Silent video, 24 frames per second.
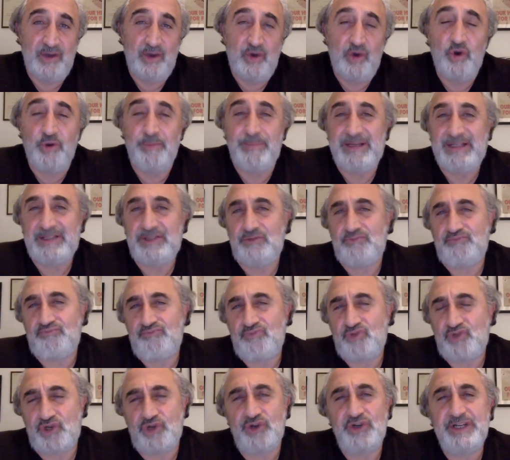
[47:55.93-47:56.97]
oh, but
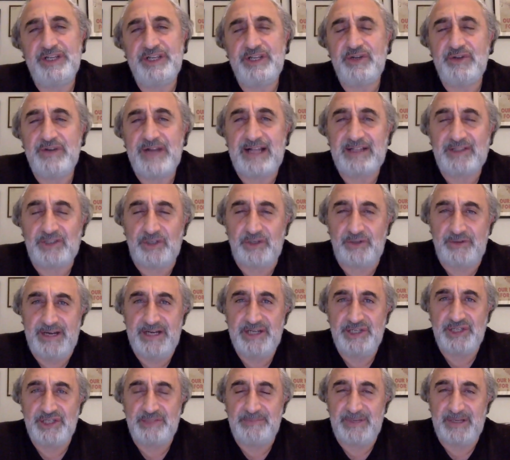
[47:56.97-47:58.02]
surely you're not
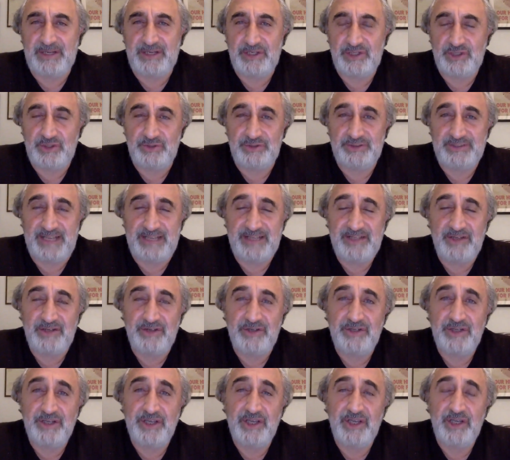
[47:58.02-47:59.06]
courageous because you're
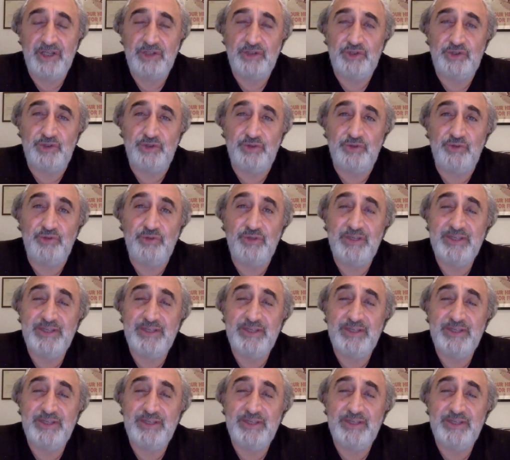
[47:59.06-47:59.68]
tenured to